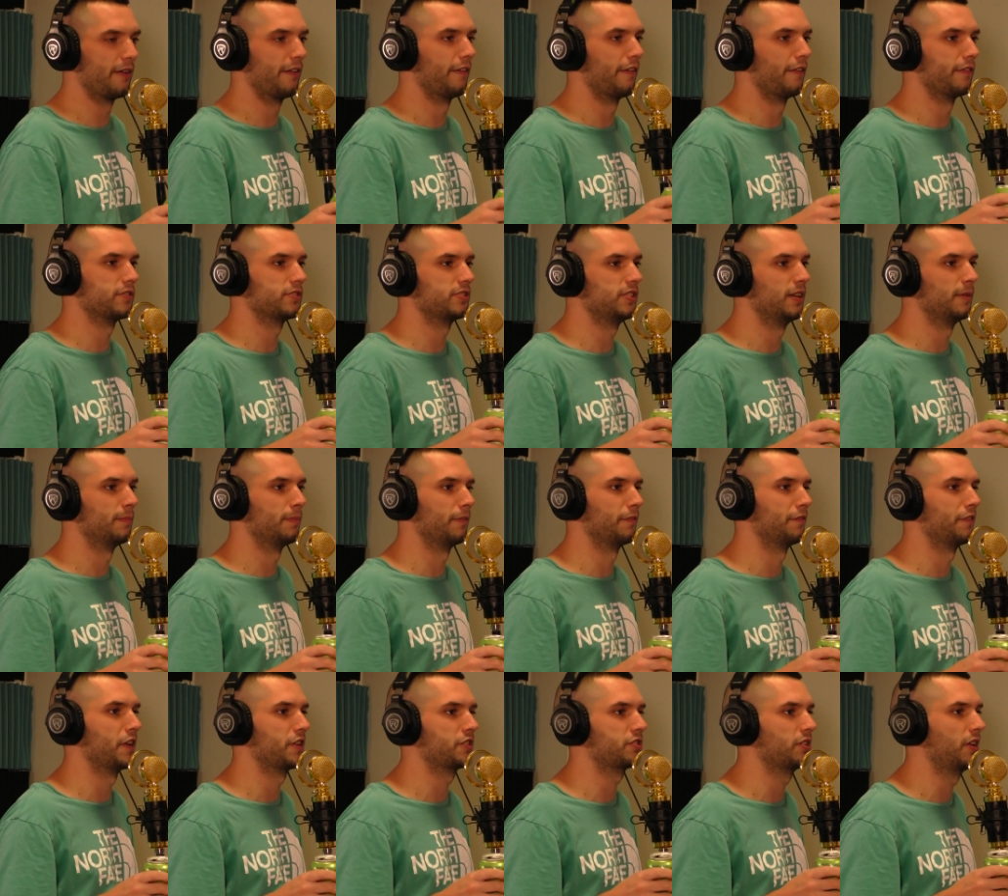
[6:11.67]
ever seen a
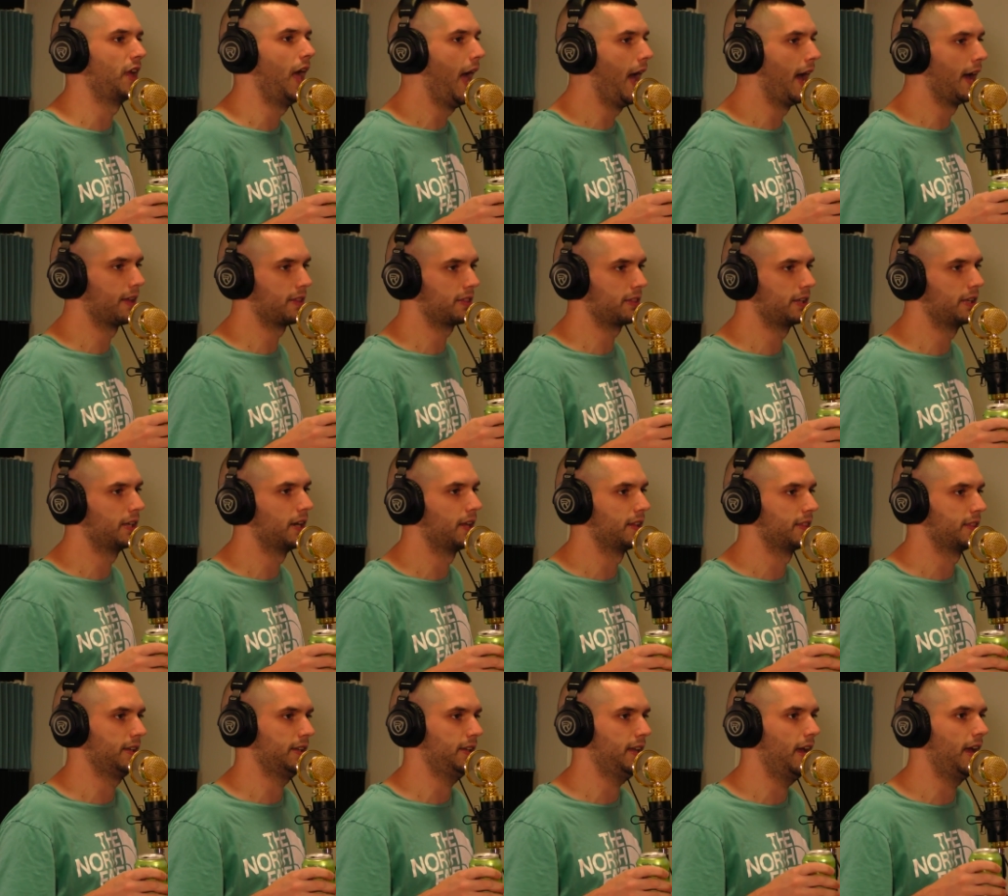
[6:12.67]
professional athlete. I
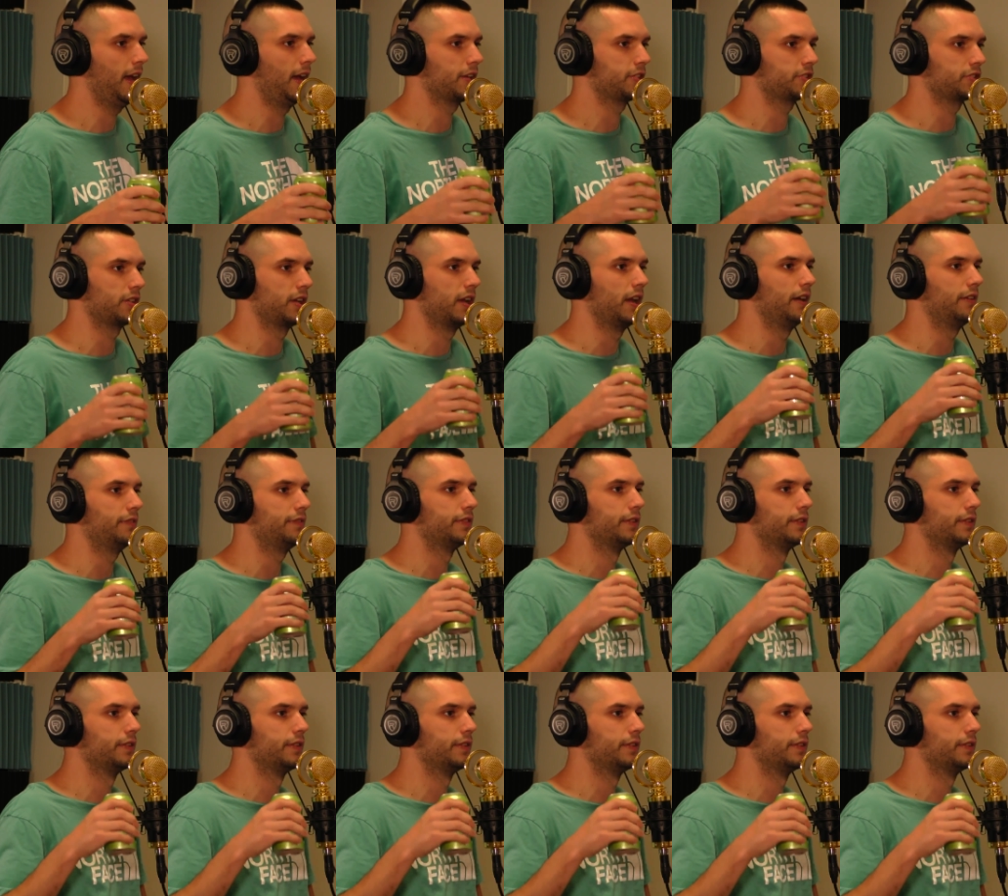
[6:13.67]
think I actually have.